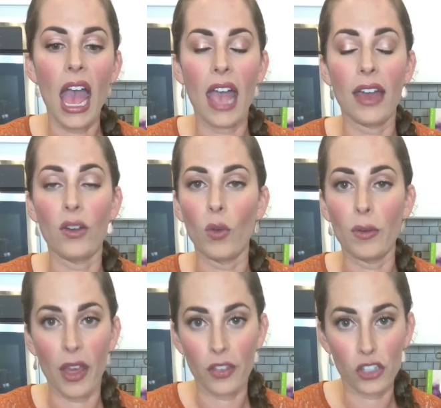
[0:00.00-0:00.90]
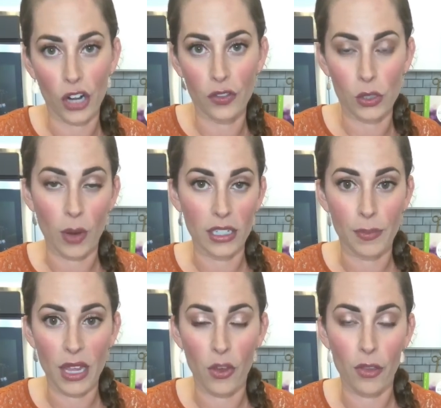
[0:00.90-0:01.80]
And when Beth shared this
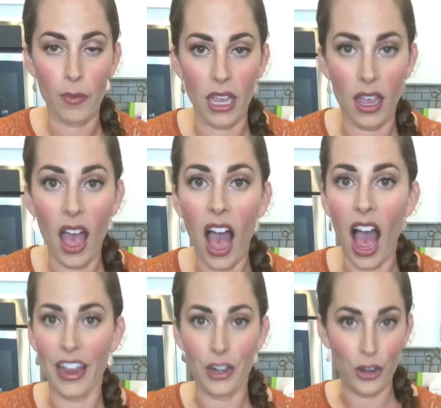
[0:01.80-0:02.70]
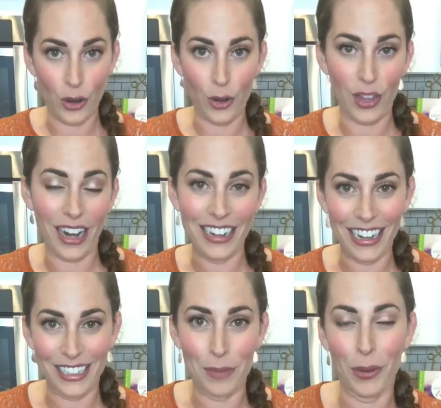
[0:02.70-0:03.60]
recipe with me, I knew that I
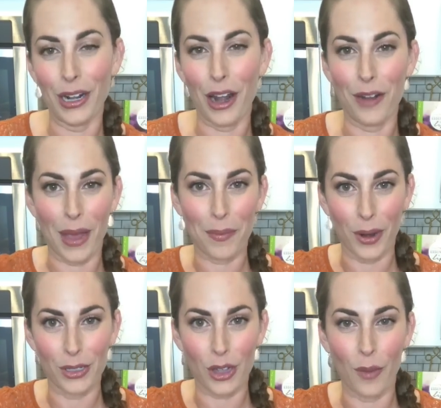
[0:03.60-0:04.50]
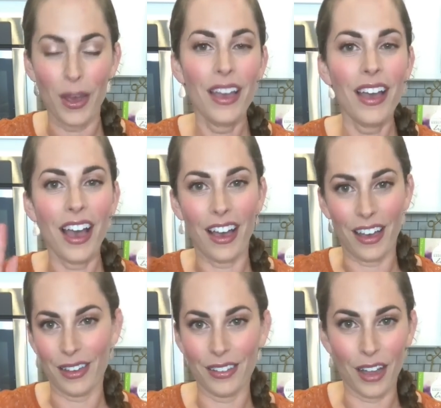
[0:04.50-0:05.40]
needed to put it on my Periscope,
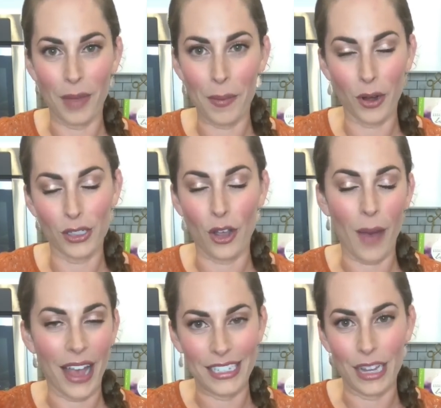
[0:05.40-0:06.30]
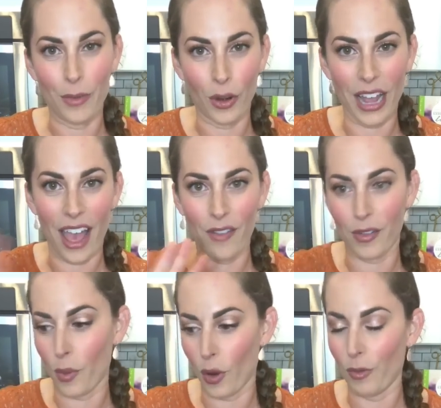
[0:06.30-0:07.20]
uh, on my Periscope idea board. I have
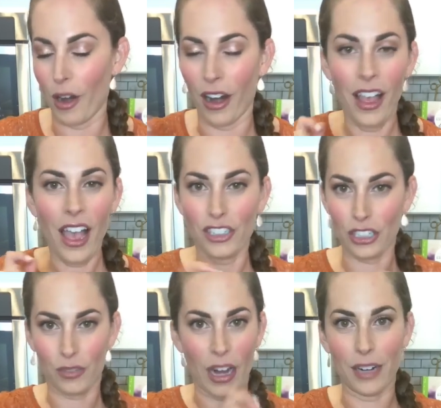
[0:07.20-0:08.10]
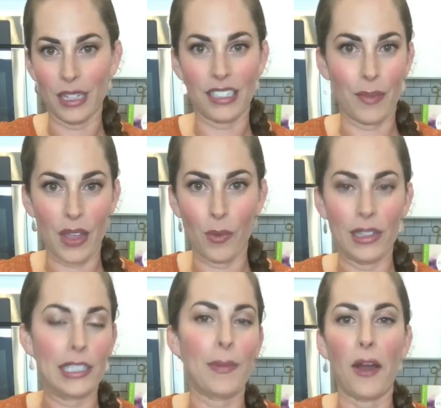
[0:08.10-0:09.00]
a board where just randomly something
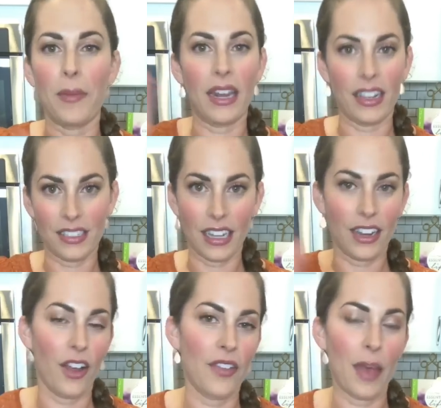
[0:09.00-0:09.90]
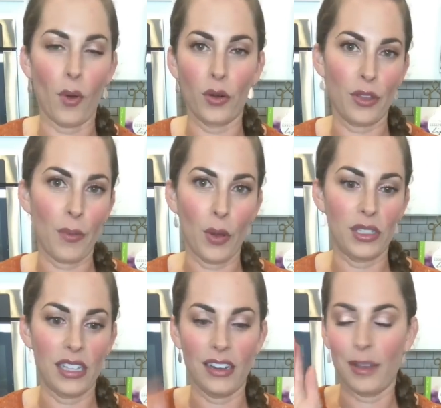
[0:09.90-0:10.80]
will inspire me, and I stick it on that board with a
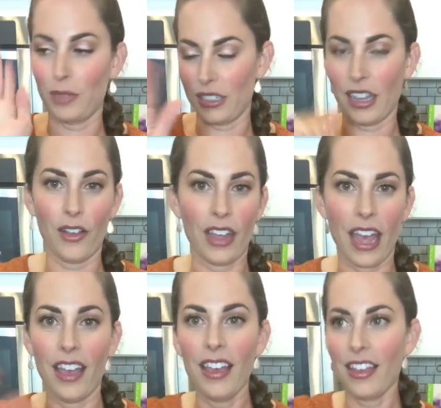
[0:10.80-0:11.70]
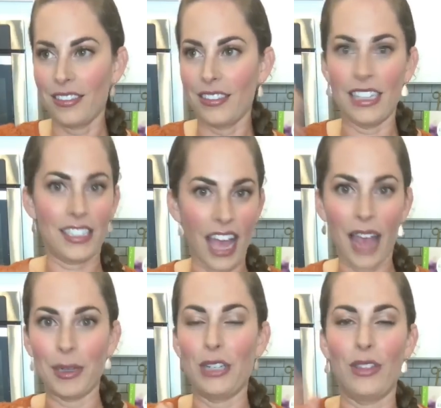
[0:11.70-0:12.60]
post-it, and I'm just like, okay, it's
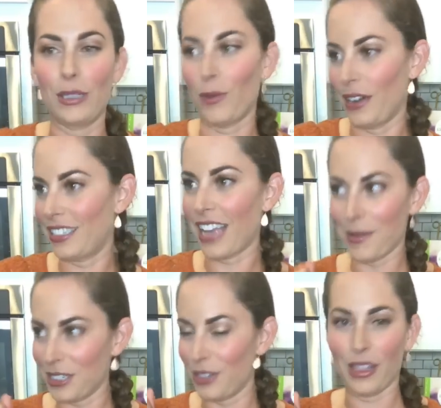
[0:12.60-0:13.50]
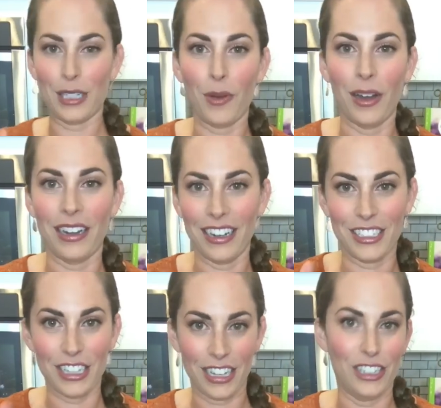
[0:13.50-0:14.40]
time to do this one. It's time to do this one, and it
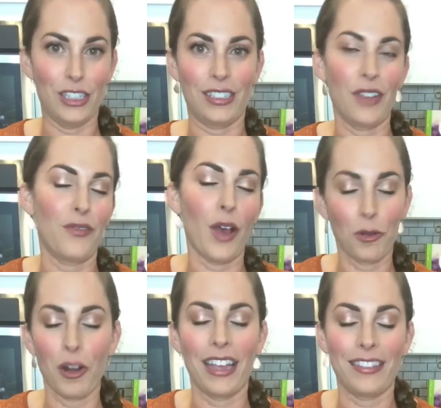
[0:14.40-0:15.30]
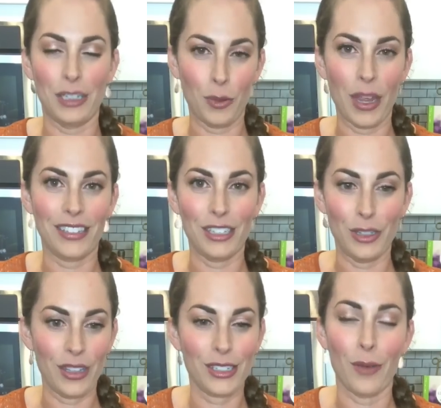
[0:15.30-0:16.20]
it just it felt right this week to
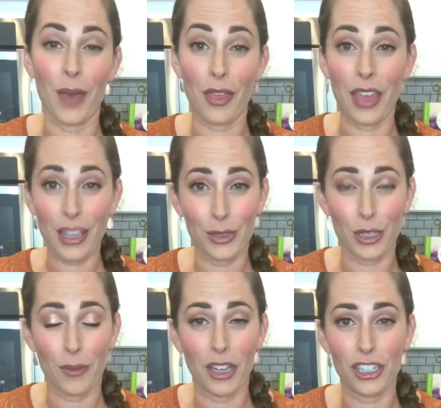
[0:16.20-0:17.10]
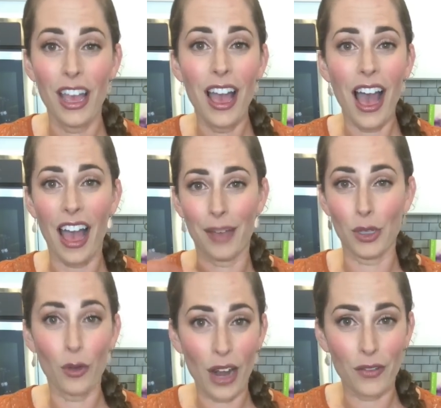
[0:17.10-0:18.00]
do this. So Beth, thank you so much. I am
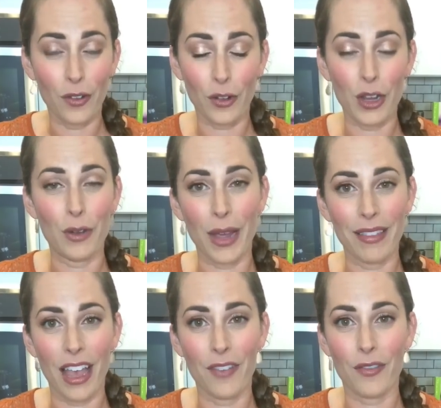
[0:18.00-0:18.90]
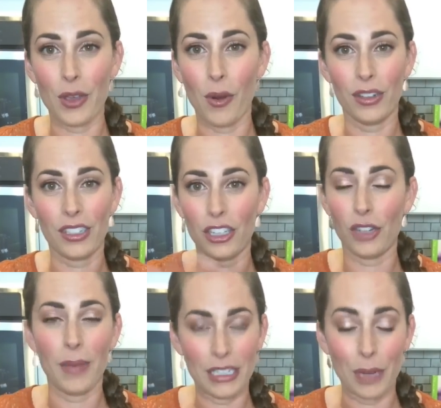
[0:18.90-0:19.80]
so grateful for you in my life. You are such
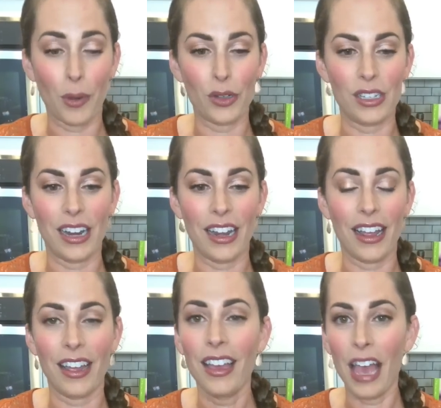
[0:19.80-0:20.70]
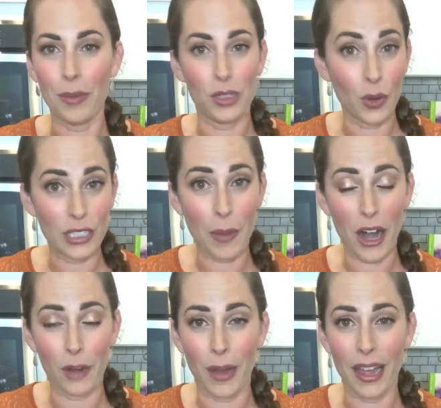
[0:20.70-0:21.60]
an amazing person, and I am so
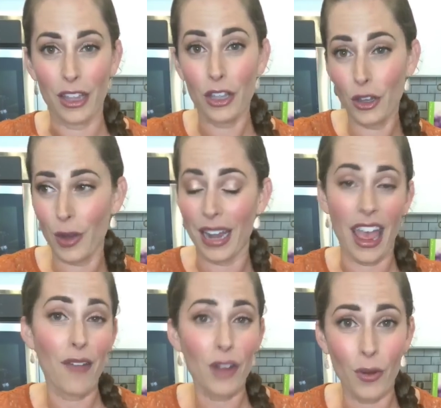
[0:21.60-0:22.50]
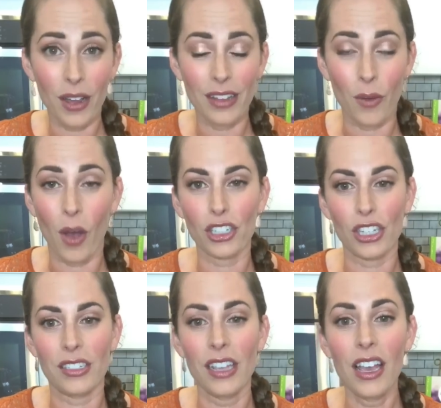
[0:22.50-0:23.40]
inspired by you and everyone that
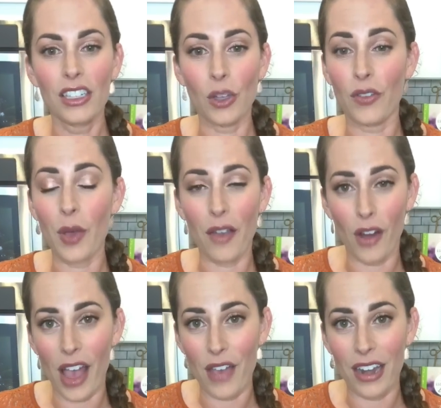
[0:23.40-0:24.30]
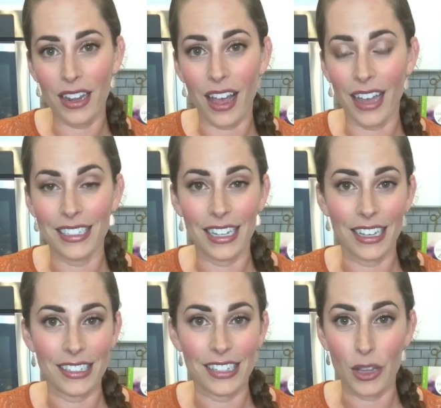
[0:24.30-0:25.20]
watches. So if you ever have any
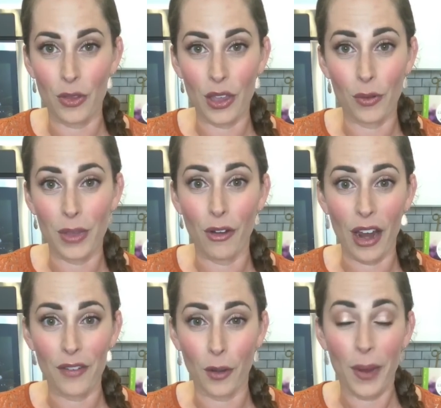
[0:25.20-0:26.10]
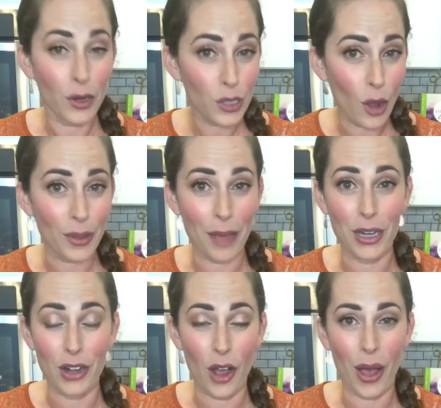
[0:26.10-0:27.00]
ideas that you think would be great for Periscope, let
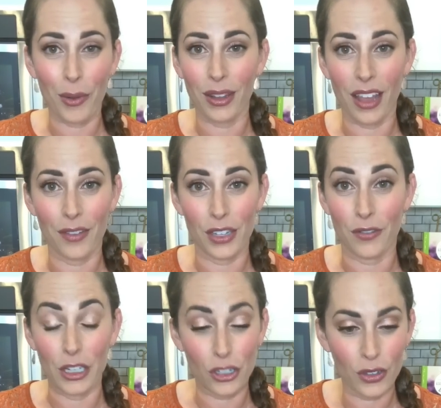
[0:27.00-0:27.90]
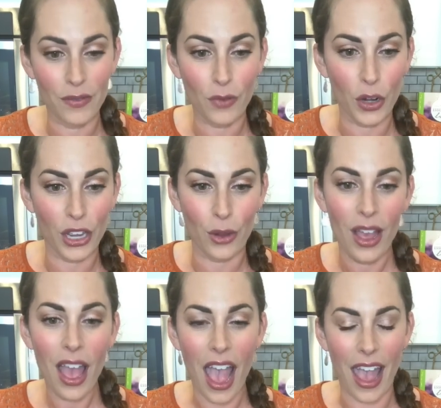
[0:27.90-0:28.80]
me know. I would love to feature them for
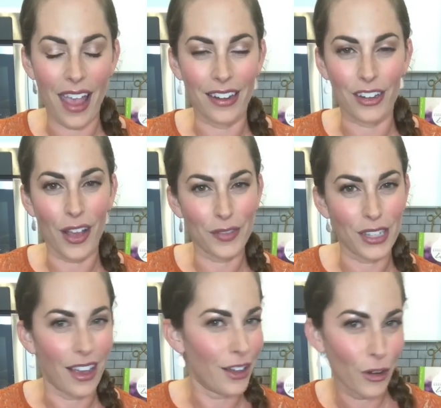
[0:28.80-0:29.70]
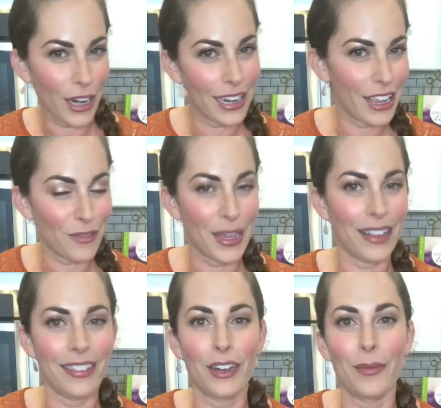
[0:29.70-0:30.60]
you, and you'll have to agree to give
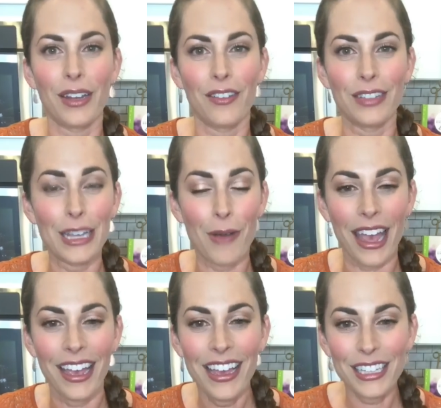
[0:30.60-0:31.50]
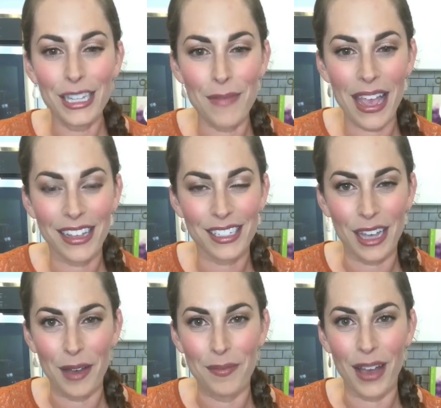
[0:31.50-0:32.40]
me a little bit of leeway to make
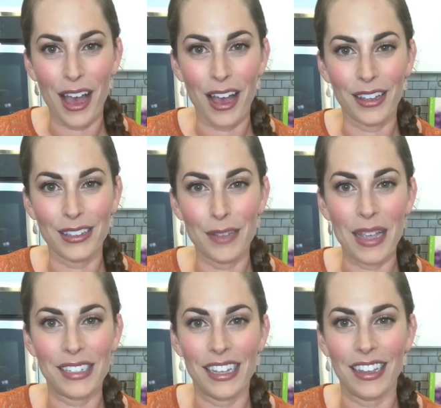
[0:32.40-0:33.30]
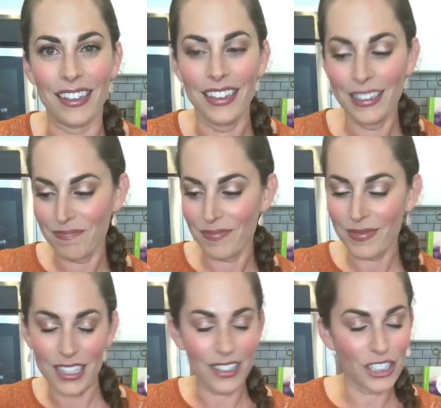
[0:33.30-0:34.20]
some uh, amazing
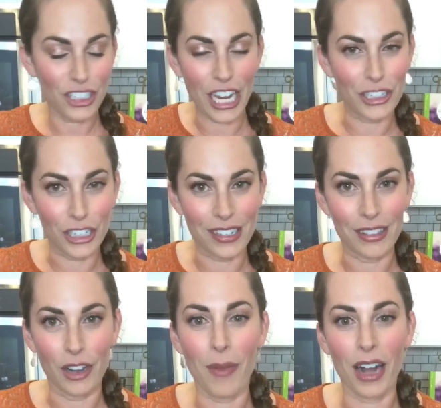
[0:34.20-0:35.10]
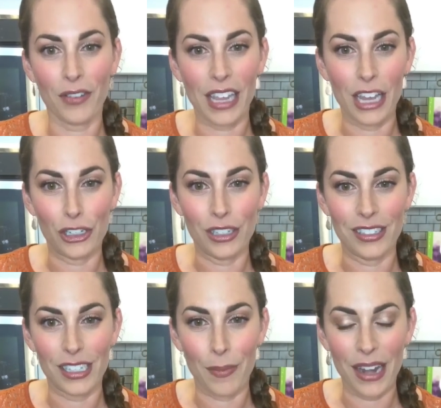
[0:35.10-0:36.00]
changes, a little
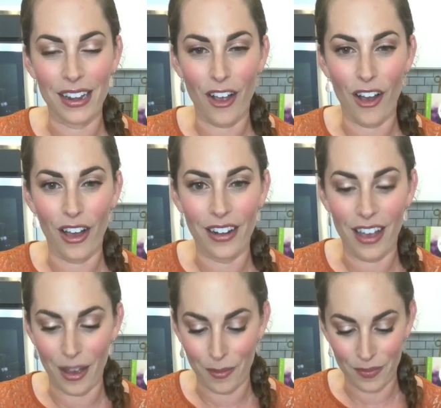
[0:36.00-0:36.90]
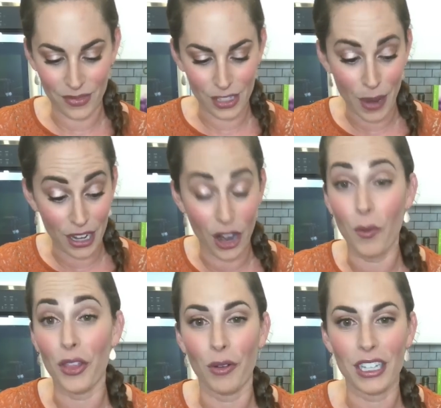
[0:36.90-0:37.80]
modifications depending on um, depending
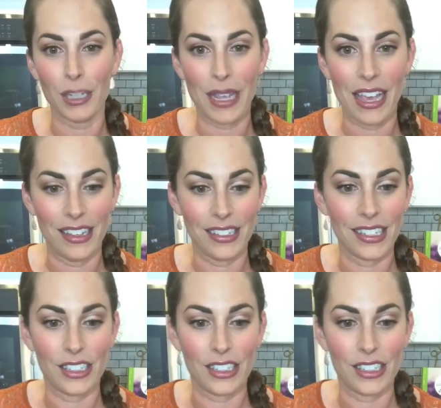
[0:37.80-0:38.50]
on what the recipe is.